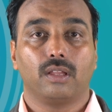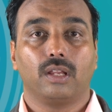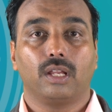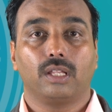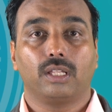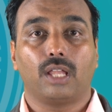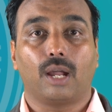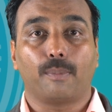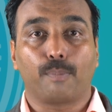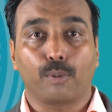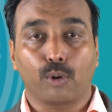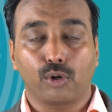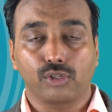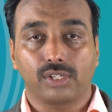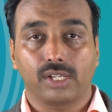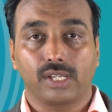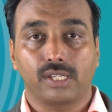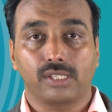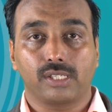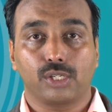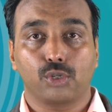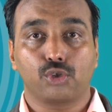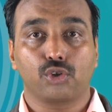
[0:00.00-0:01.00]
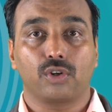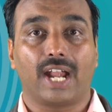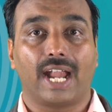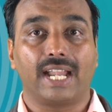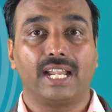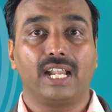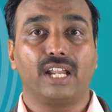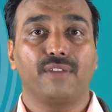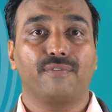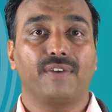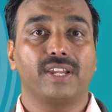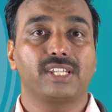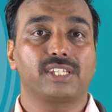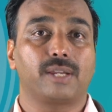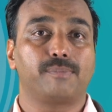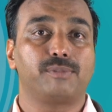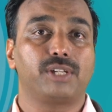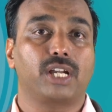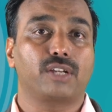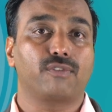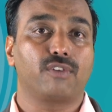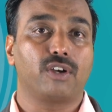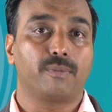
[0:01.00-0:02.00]
The approach is you should identify
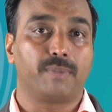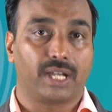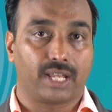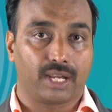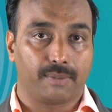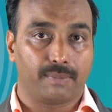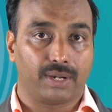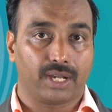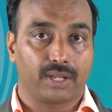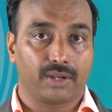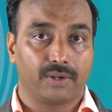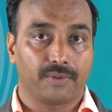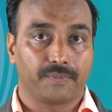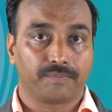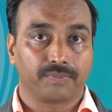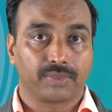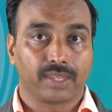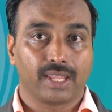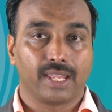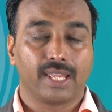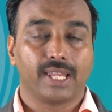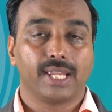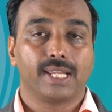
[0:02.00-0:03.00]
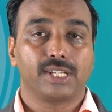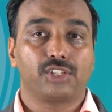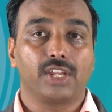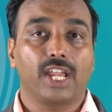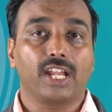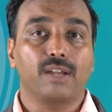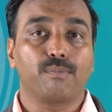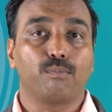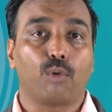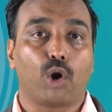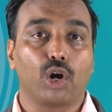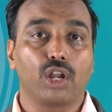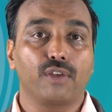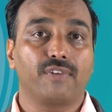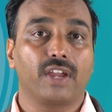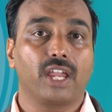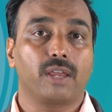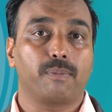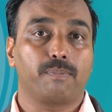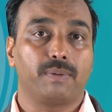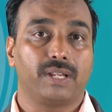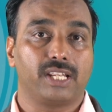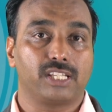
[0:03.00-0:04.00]
subject-verb agreement. Check
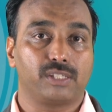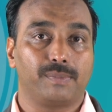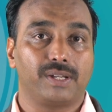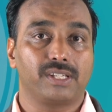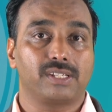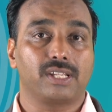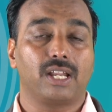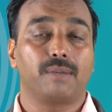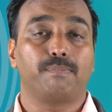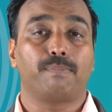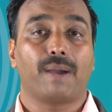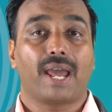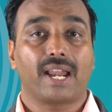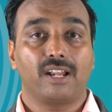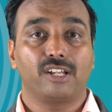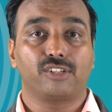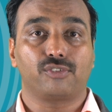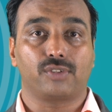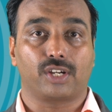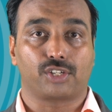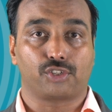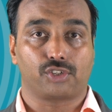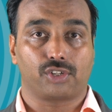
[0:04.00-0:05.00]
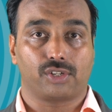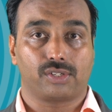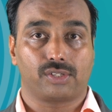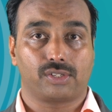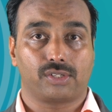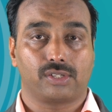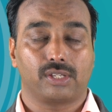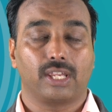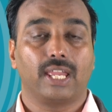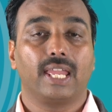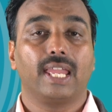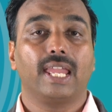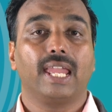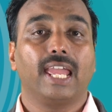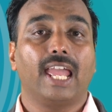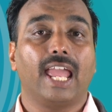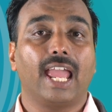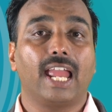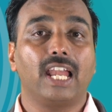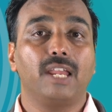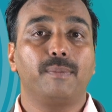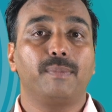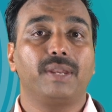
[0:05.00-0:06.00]
modifier placements and parallel structures.
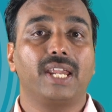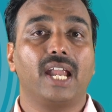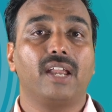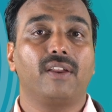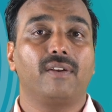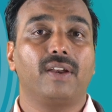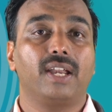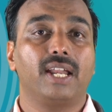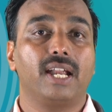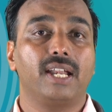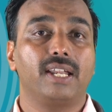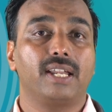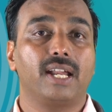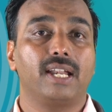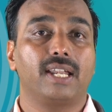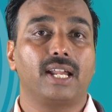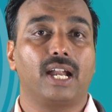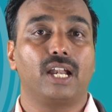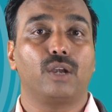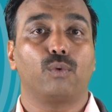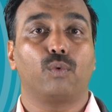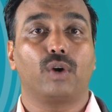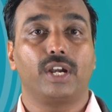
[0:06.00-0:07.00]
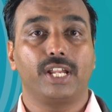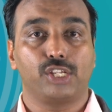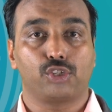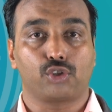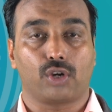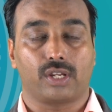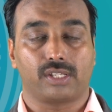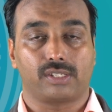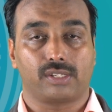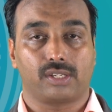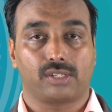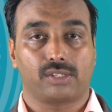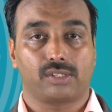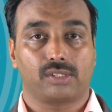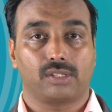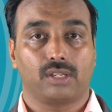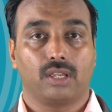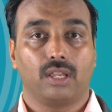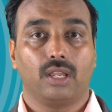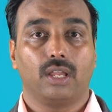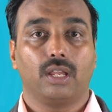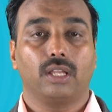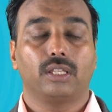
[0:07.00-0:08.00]
Eliminate redundant and wordy
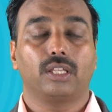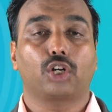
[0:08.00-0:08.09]
choices.